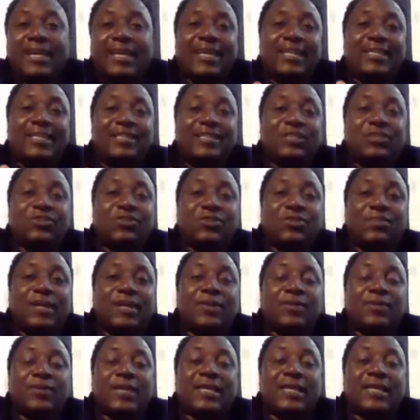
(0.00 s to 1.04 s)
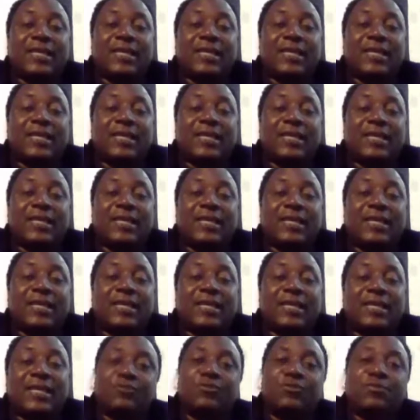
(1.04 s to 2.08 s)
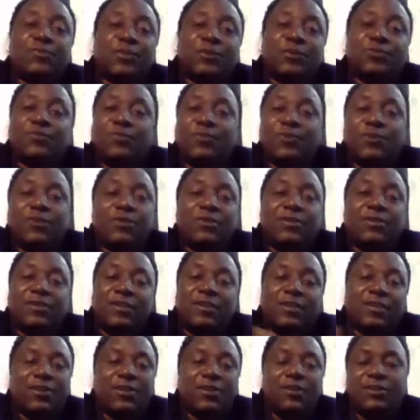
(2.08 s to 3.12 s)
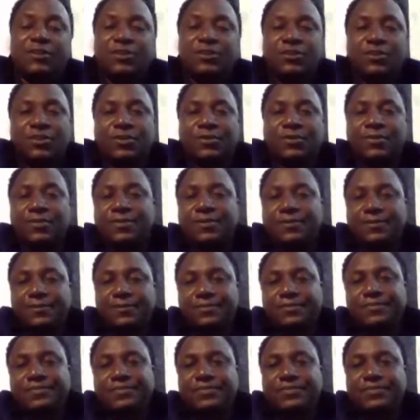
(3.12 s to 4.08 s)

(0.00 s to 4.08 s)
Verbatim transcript: get a job that you can still have have so much fun on the job.